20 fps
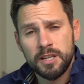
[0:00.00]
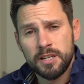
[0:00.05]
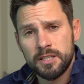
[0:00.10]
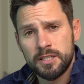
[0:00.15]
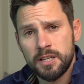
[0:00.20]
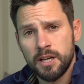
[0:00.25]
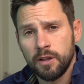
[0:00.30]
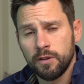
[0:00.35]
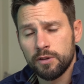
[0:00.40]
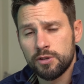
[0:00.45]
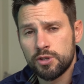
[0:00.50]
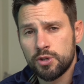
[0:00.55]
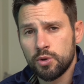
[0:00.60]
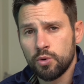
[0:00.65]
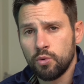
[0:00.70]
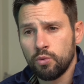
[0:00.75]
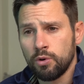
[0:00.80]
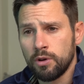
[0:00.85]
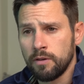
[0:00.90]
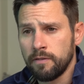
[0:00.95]
tell the
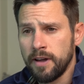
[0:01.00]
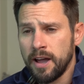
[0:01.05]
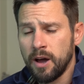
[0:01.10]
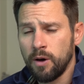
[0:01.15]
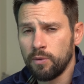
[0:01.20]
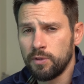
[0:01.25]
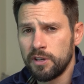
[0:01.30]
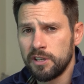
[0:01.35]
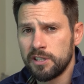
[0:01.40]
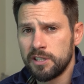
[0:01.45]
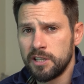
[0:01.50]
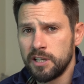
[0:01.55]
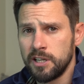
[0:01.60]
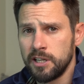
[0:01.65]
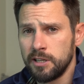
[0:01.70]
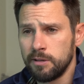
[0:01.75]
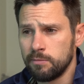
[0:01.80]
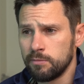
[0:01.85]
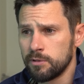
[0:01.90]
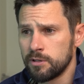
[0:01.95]
story of how these
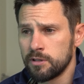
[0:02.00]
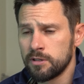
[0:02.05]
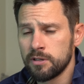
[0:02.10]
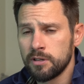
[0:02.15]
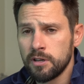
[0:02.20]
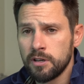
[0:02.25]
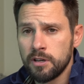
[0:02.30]
teams